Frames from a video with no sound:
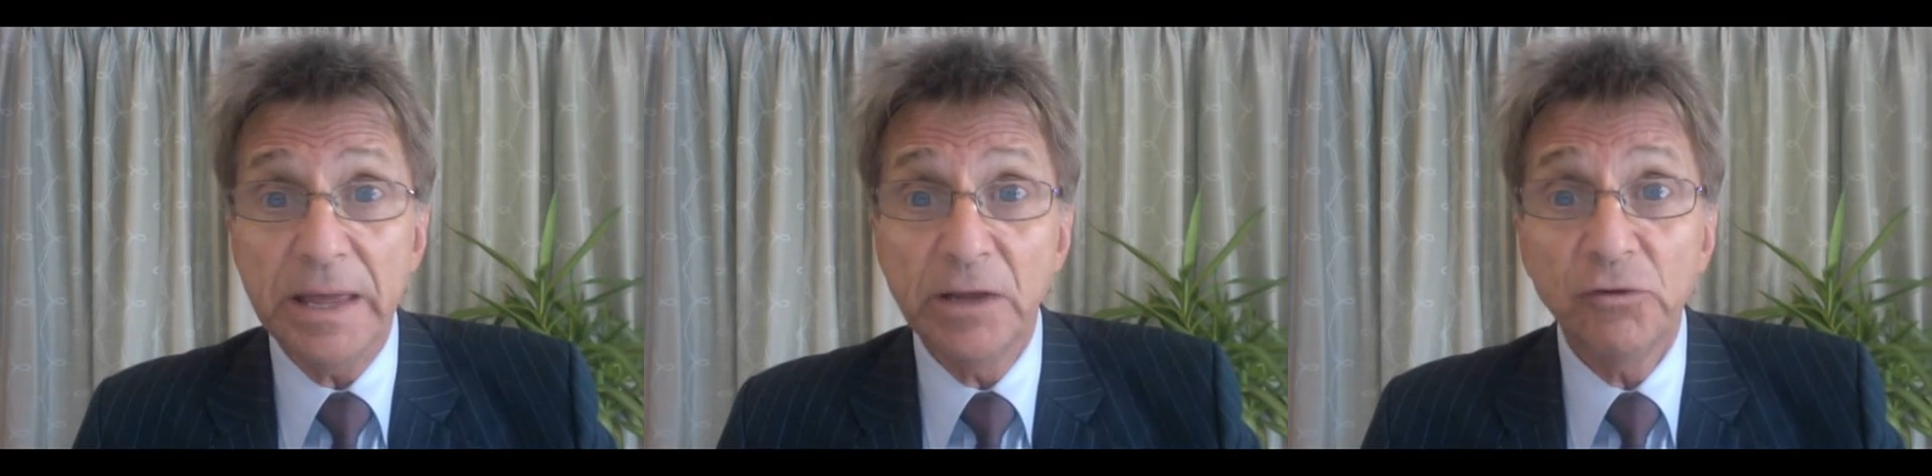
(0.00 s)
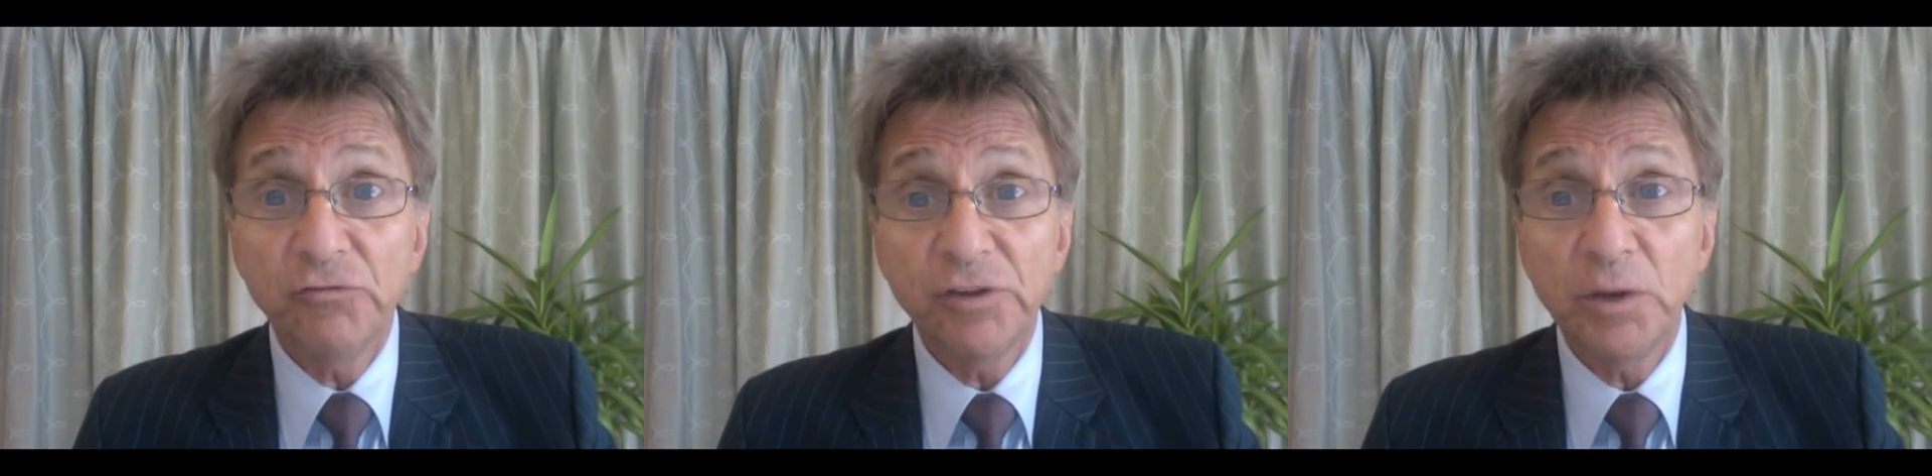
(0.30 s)

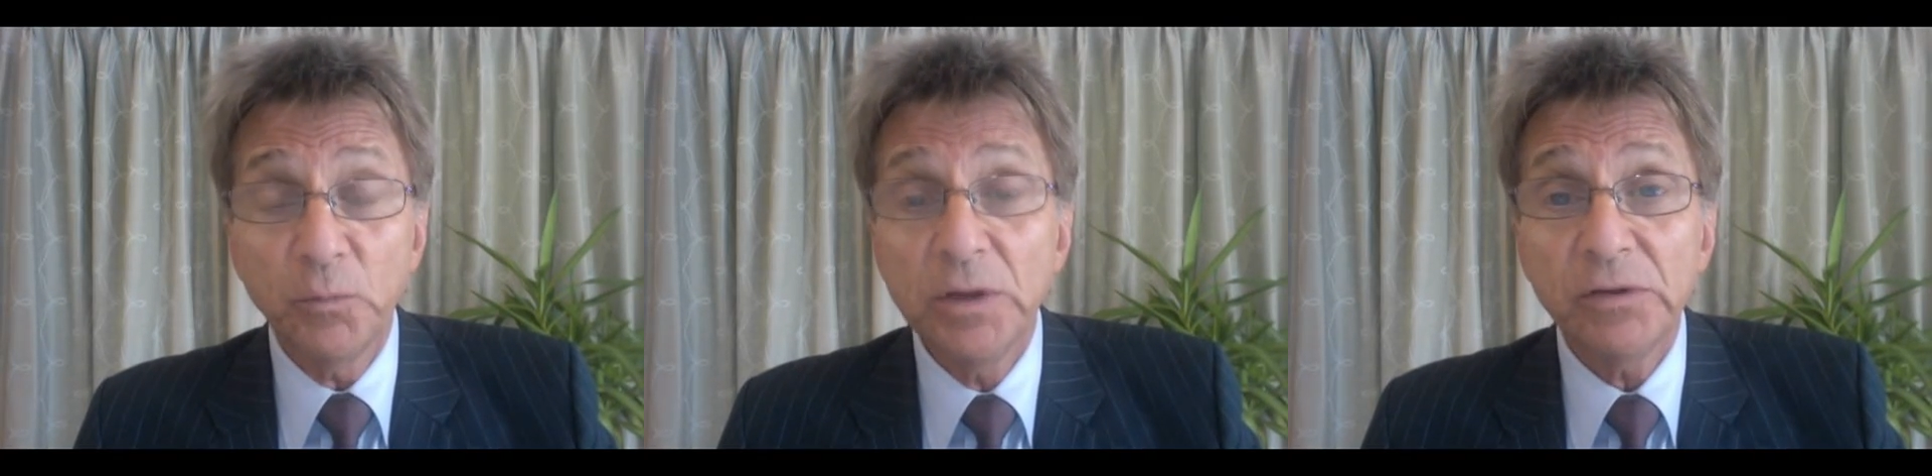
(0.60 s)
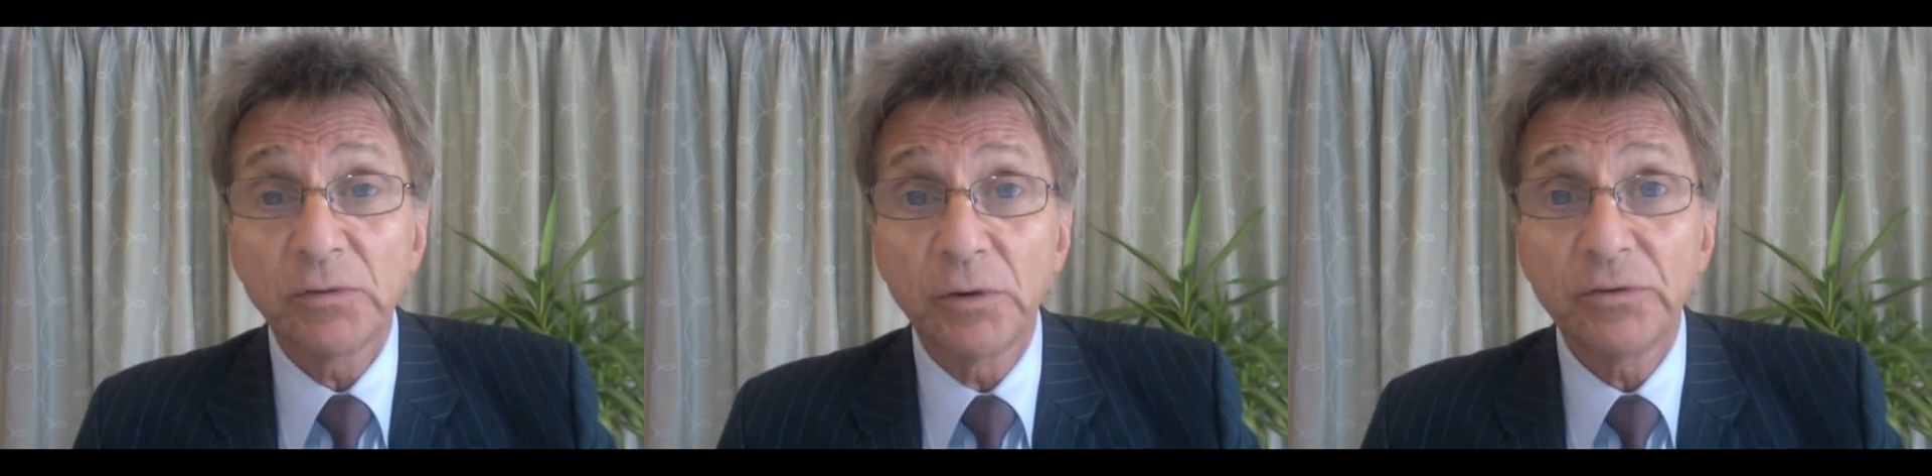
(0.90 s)
energy, and
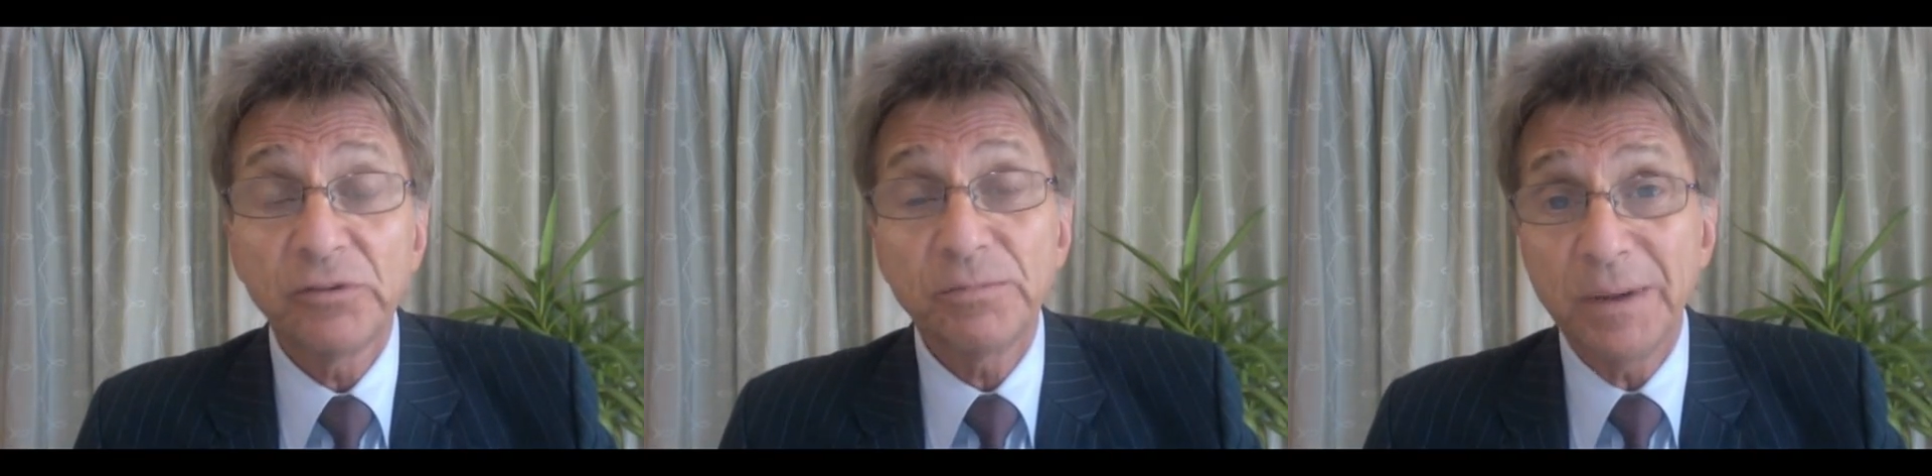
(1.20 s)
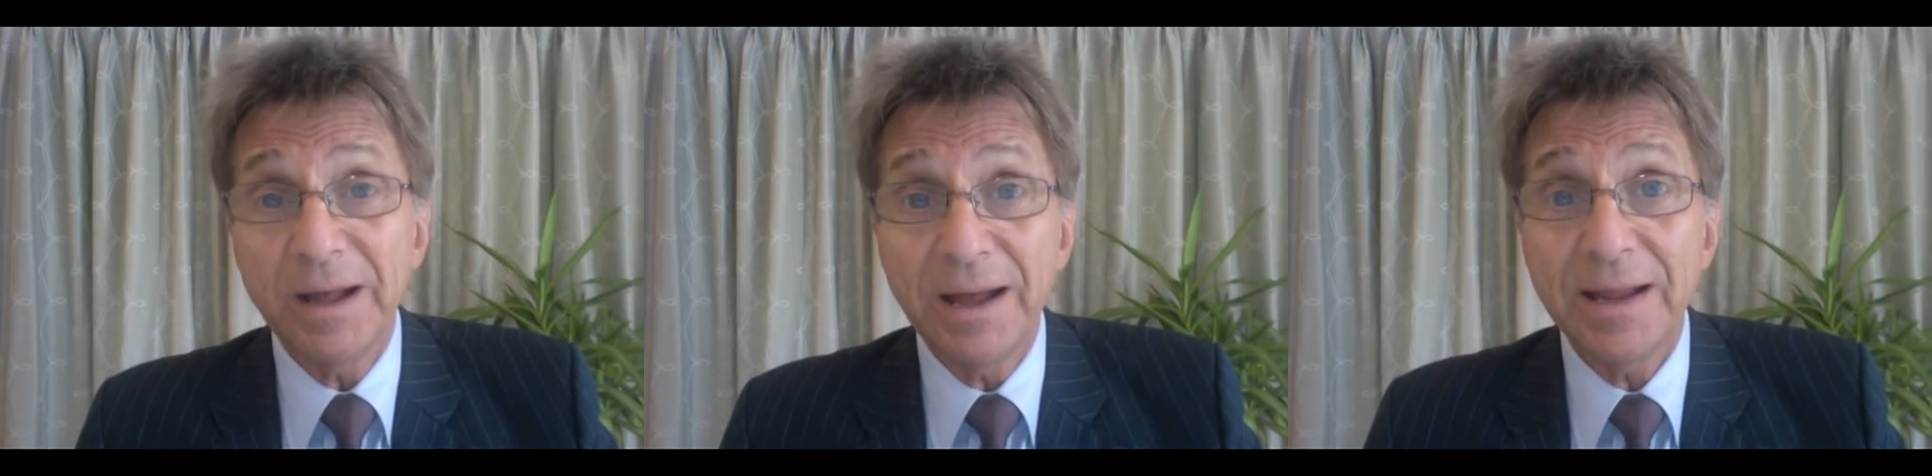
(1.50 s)
resources
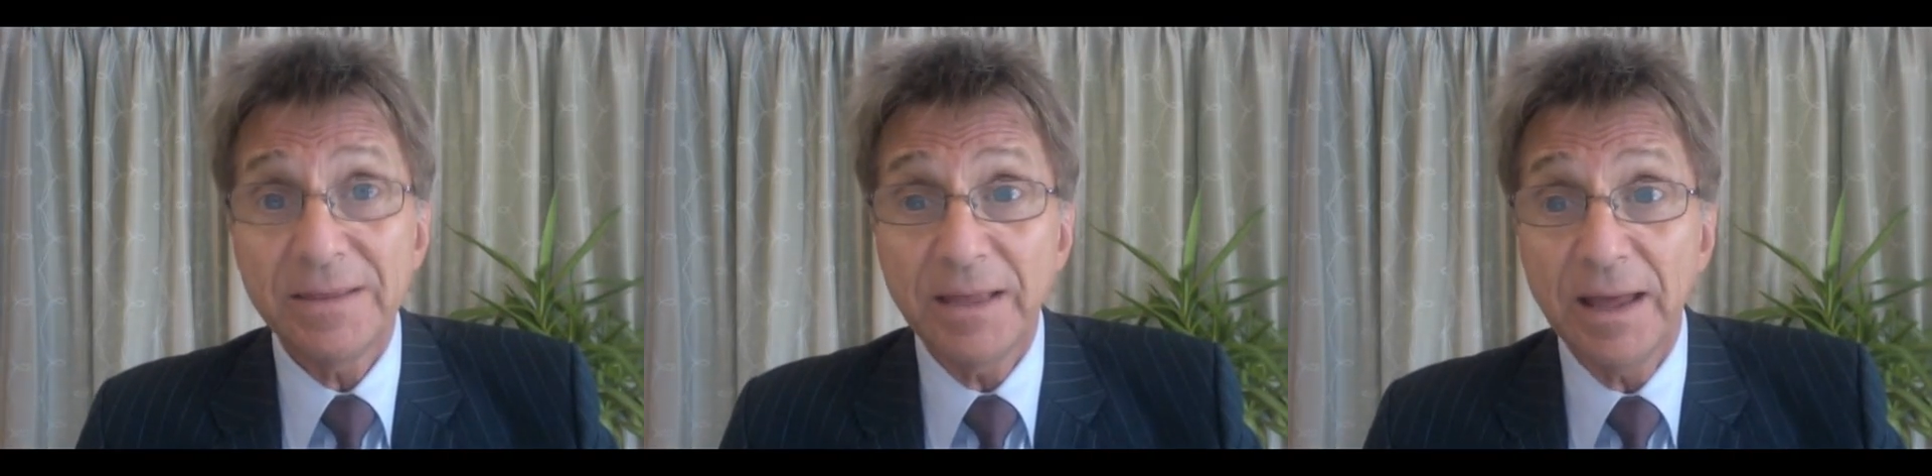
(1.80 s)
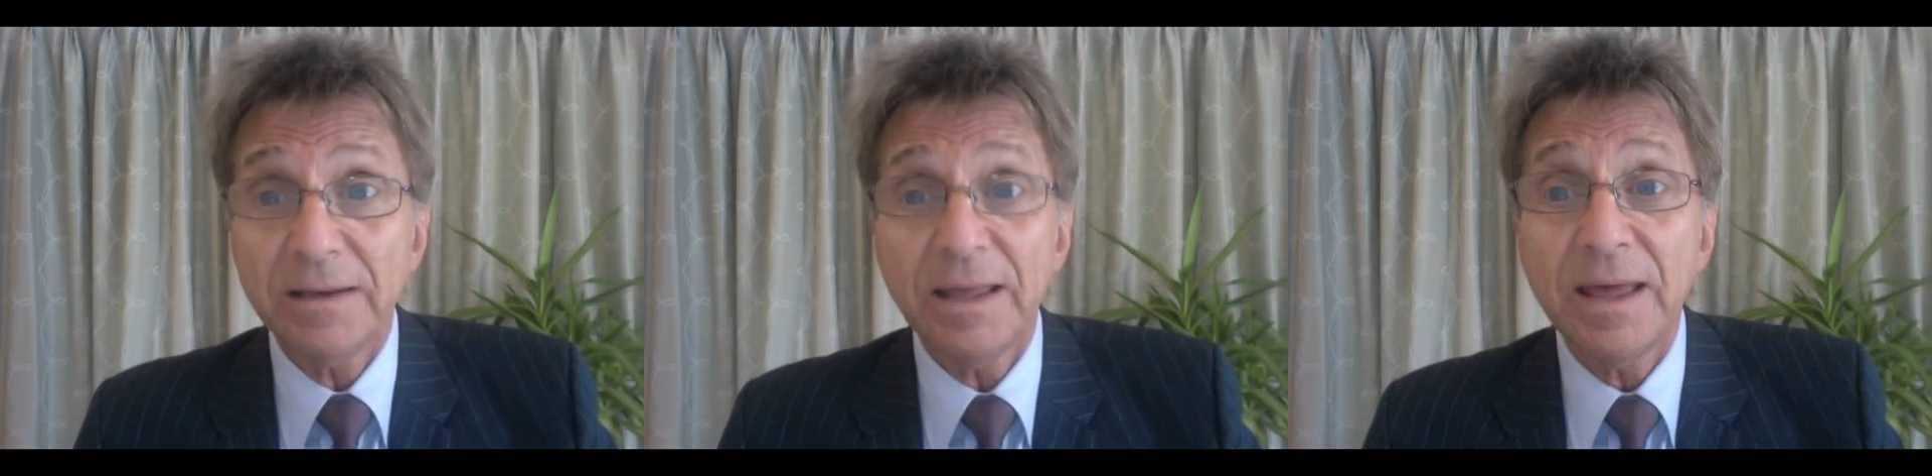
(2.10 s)
behind
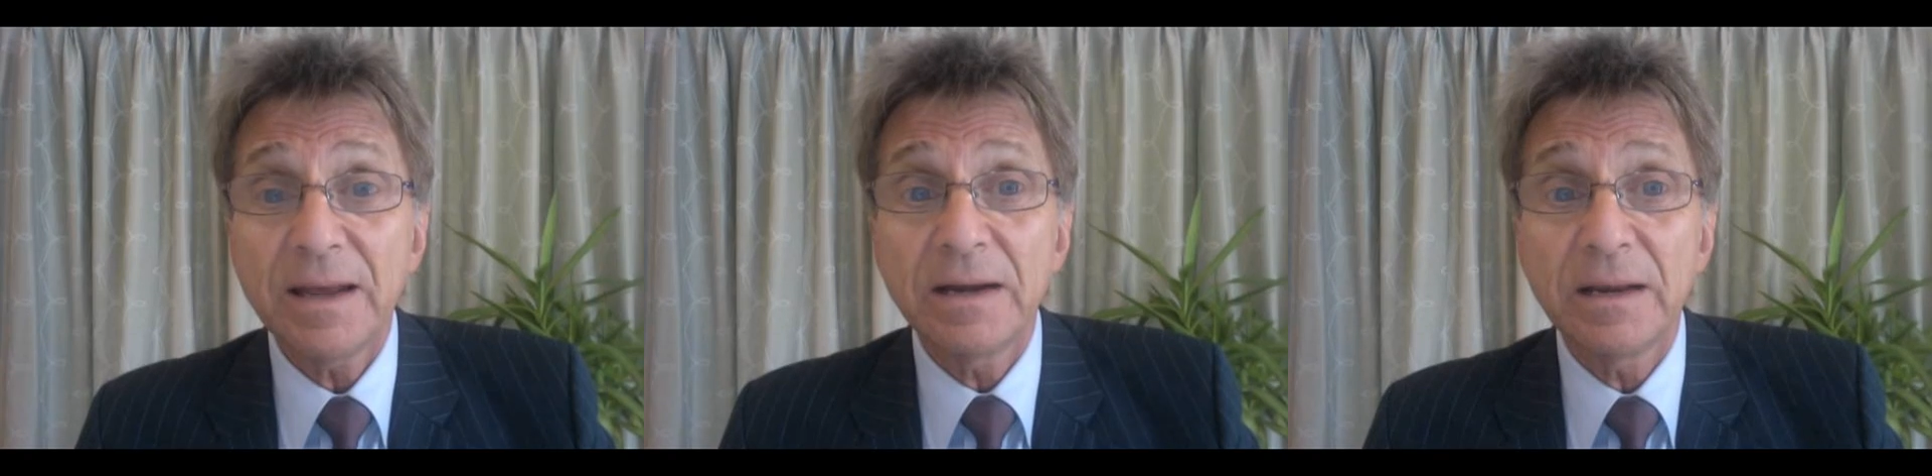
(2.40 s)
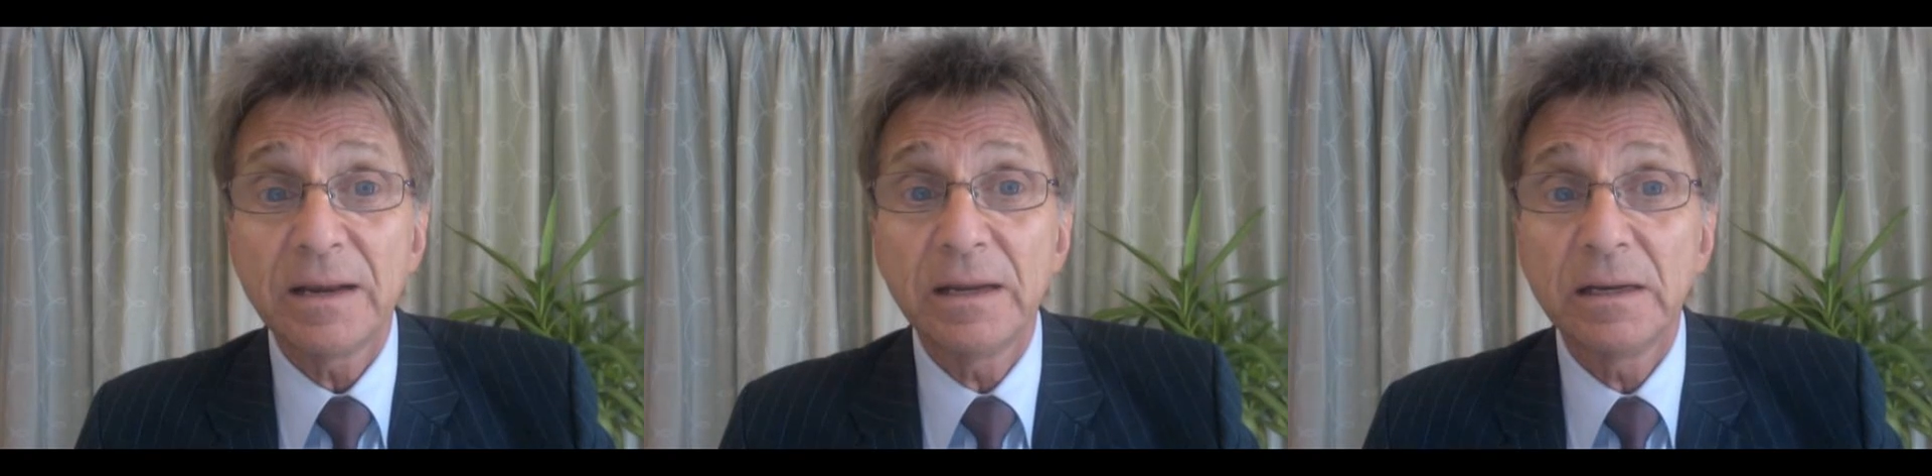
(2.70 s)
that
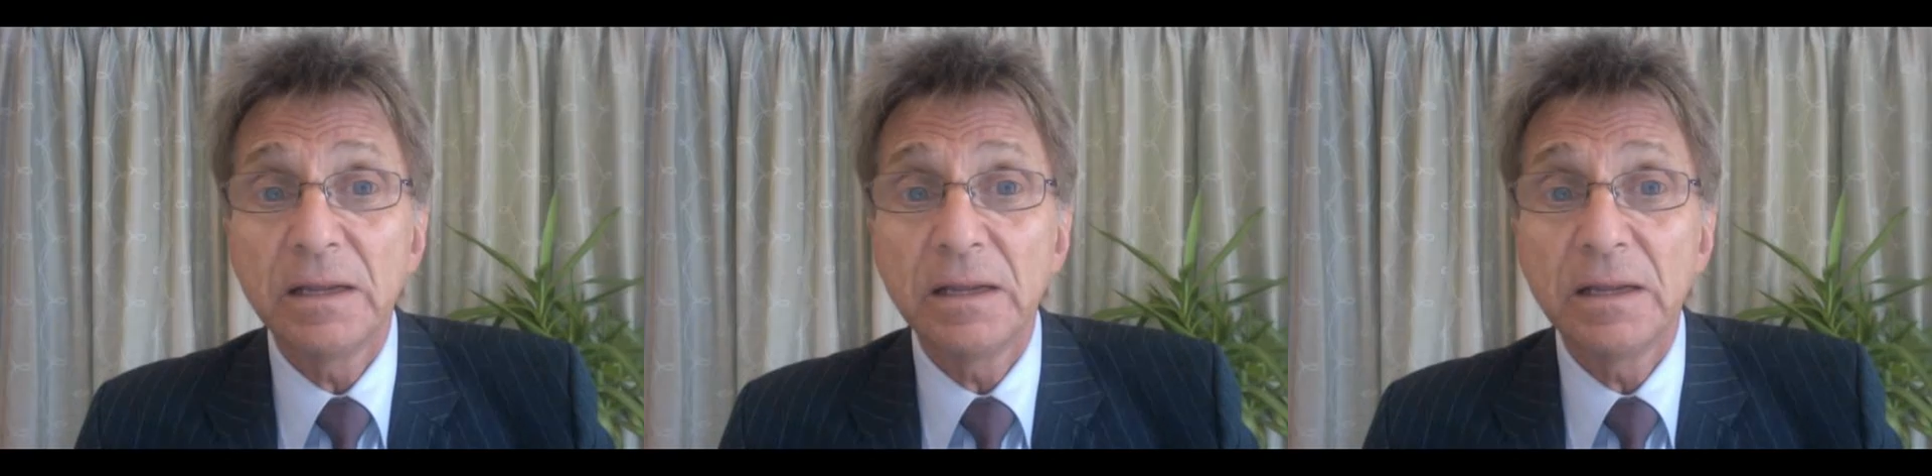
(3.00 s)
candidate.